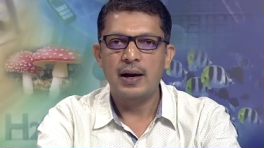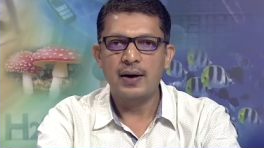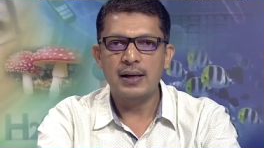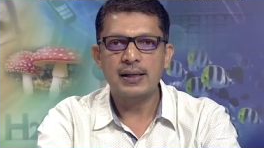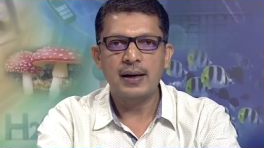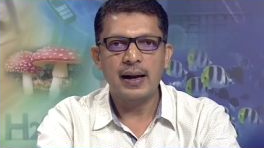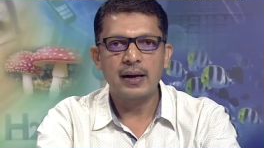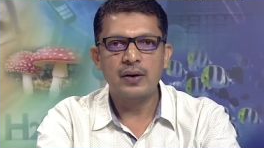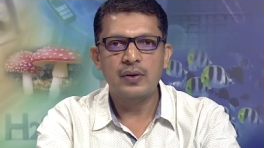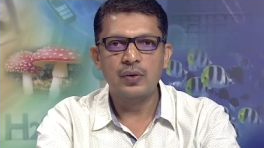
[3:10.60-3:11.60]
Rather,
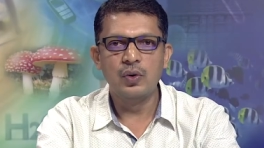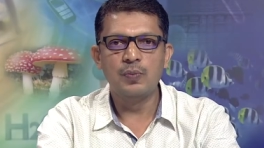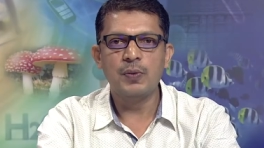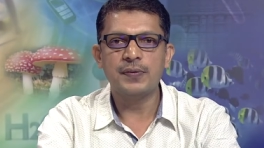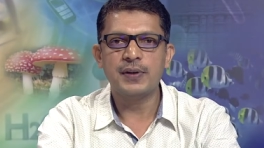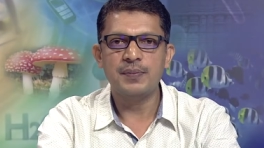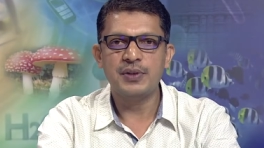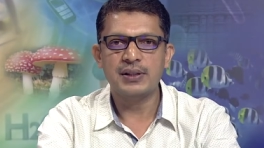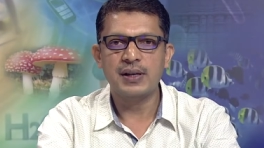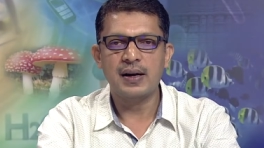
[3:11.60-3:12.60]
a group of
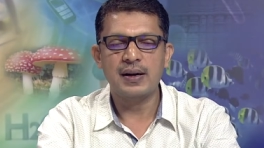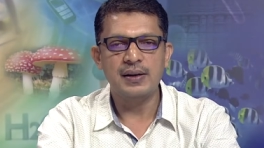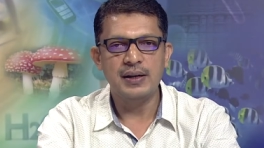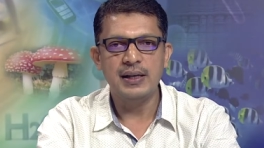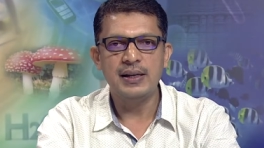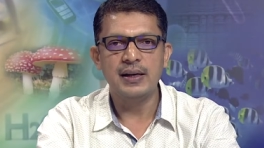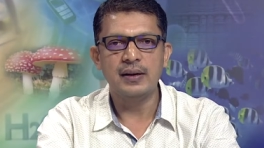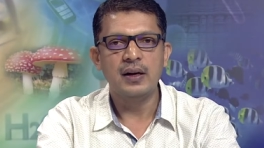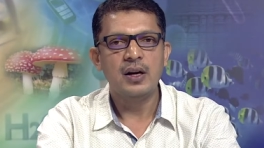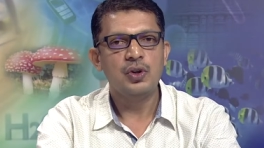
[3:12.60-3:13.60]
subjects are
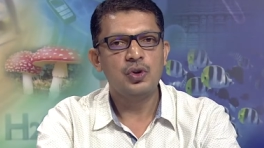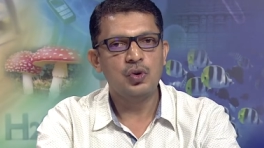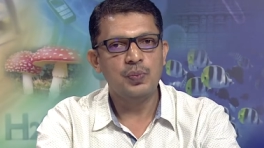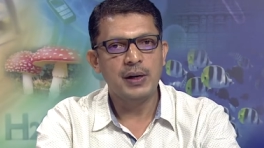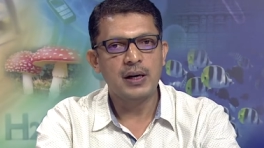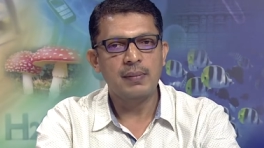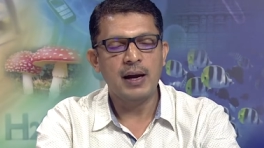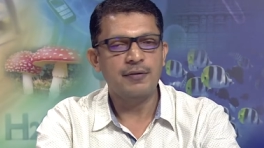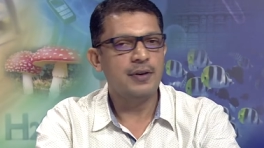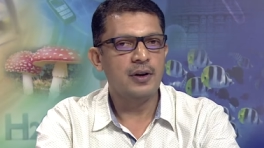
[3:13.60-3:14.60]
needed to become
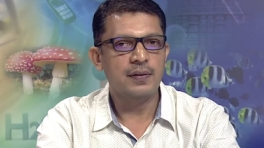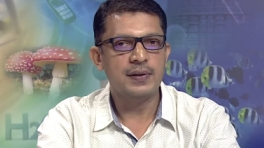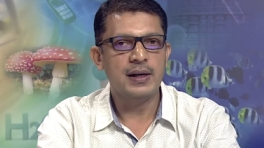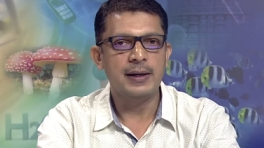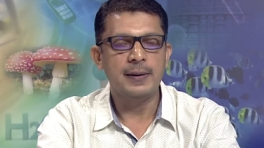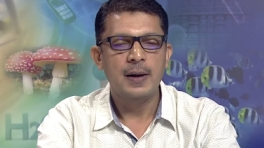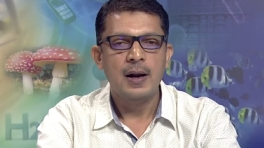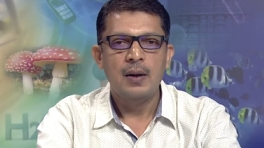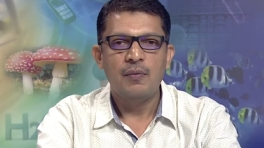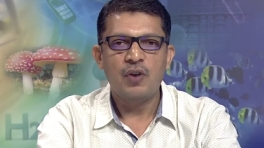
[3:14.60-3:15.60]
a field of study.
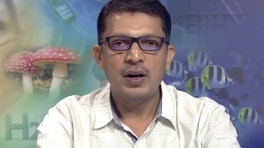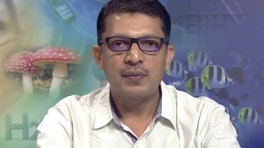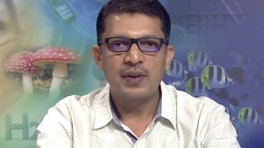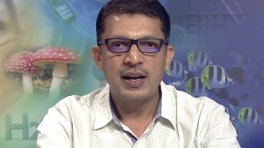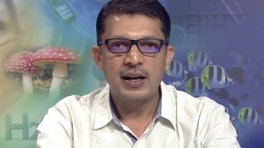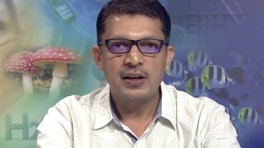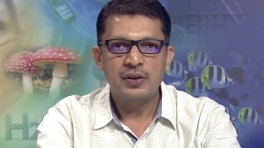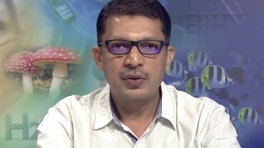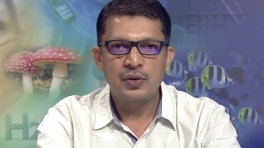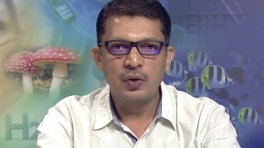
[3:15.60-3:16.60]
But when a
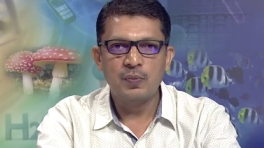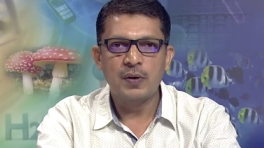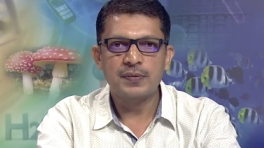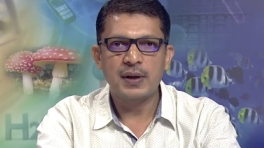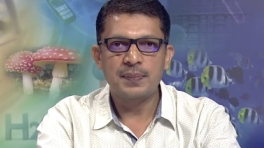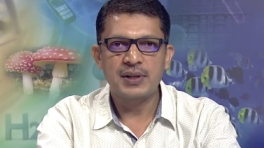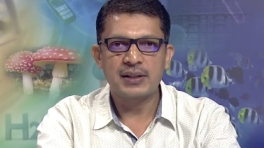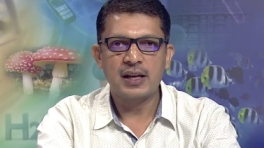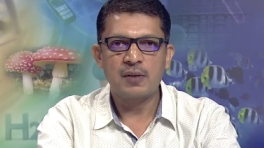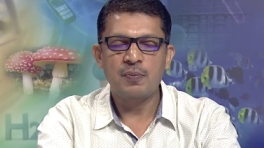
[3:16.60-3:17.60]
group of
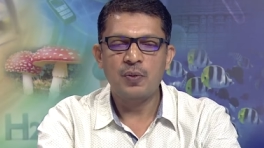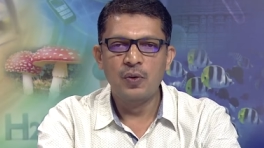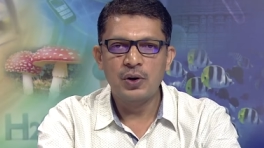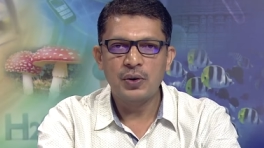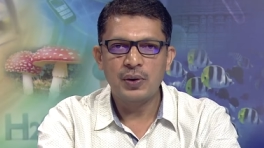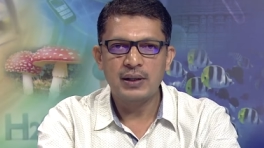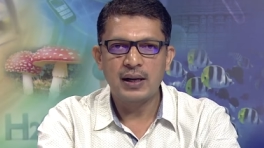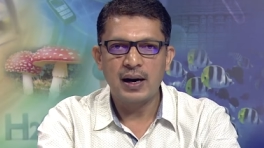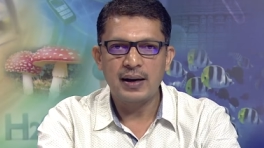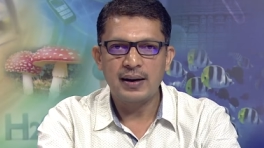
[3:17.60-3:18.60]
subjects are pulled
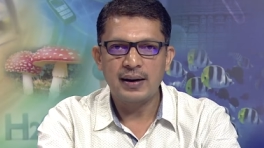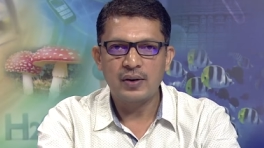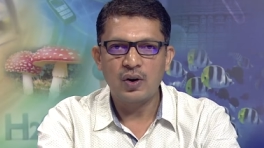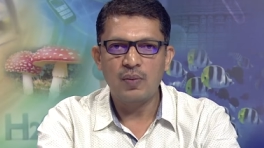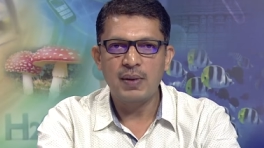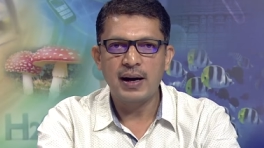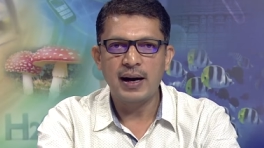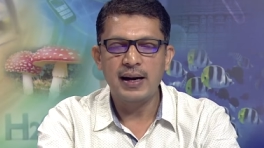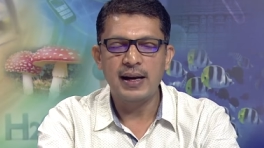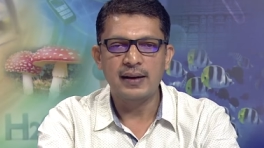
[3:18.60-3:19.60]
together under a common
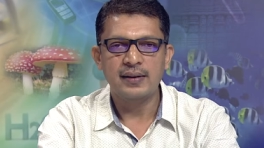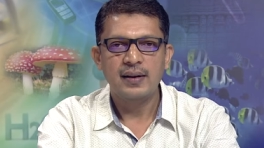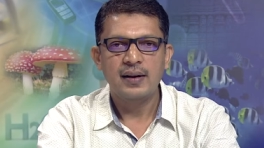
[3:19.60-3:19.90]
heading,